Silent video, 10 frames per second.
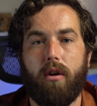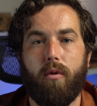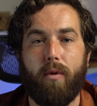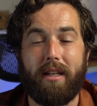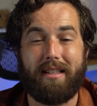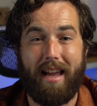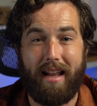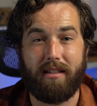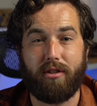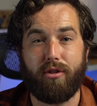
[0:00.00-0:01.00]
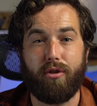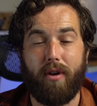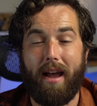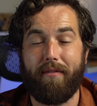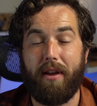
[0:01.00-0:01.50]
We tend to
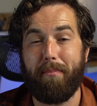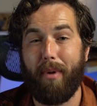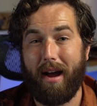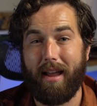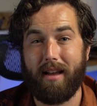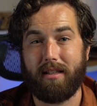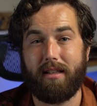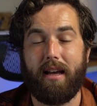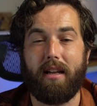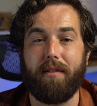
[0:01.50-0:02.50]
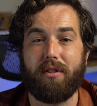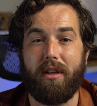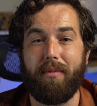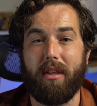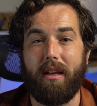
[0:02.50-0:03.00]
have a bias that if
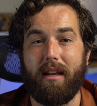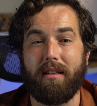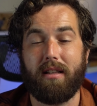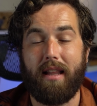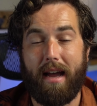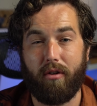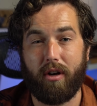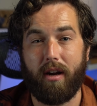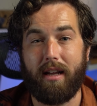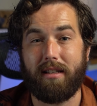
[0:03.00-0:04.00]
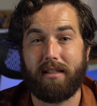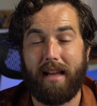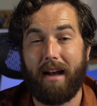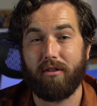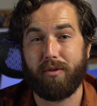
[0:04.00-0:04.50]
something is louder, it
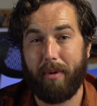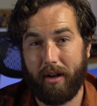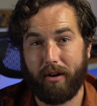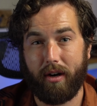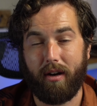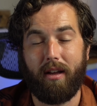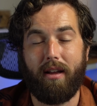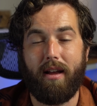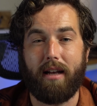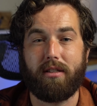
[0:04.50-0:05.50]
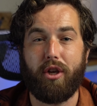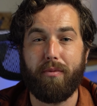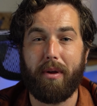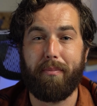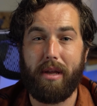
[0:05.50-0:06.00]
sounds better. As
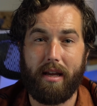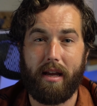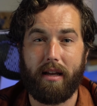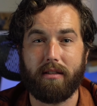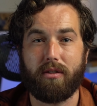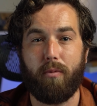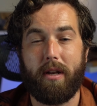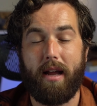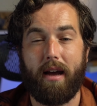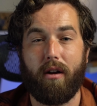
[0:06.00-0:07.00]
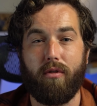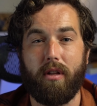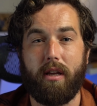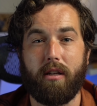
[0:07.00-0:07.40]
human beings, we not only